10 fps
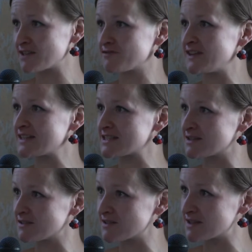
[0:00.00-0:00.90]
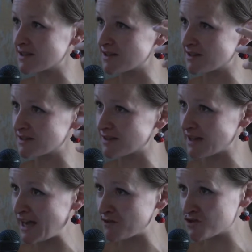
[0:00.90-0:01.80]
It feeds the
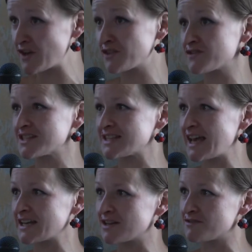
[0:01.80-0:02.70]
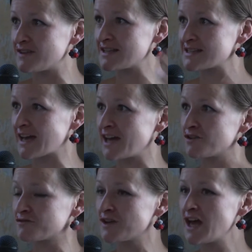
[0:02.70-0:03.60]
kind of strength of the state, and it feeds the kind
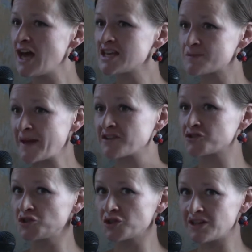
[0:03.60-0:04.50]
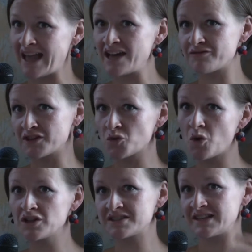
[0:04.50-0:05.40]
of spectral life and
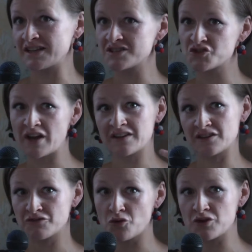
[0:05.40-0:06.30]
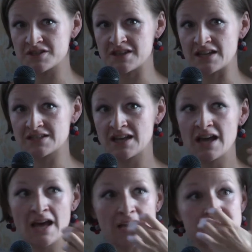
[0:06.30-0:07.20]
quality and strength and force that
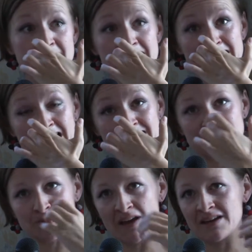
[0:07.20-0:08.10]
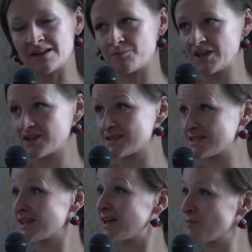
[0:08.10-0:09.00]
a state has
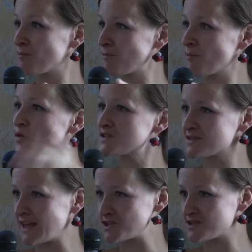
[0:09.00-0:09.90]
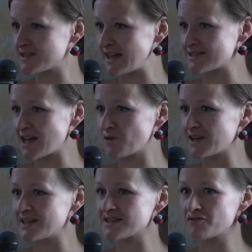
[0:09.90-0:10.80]
because most nation states
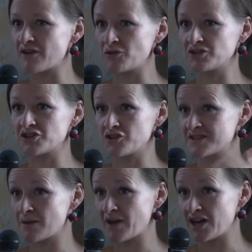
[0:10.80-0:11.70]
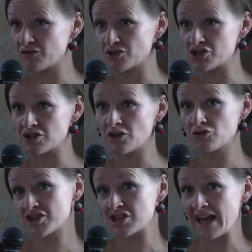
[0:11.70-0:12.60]
nowadays are founded on some kind of
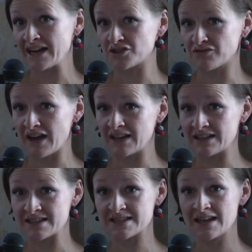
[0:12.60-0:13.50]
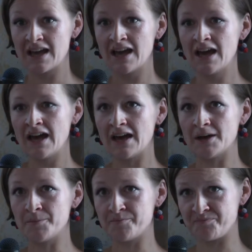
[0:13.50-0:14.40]
original act of violence,
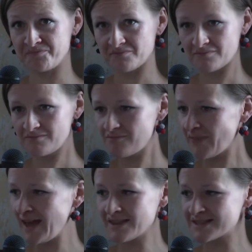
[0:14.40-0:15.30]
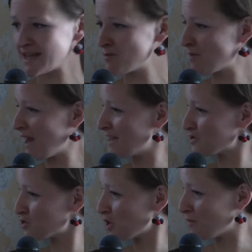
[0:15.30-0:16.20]
and the same applies
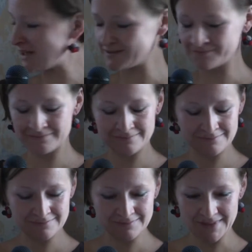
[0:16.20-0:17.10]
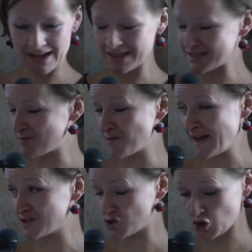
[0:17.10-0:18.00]
to Germany, and the same
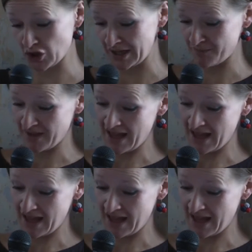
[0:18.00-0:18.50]
applies to Turkey.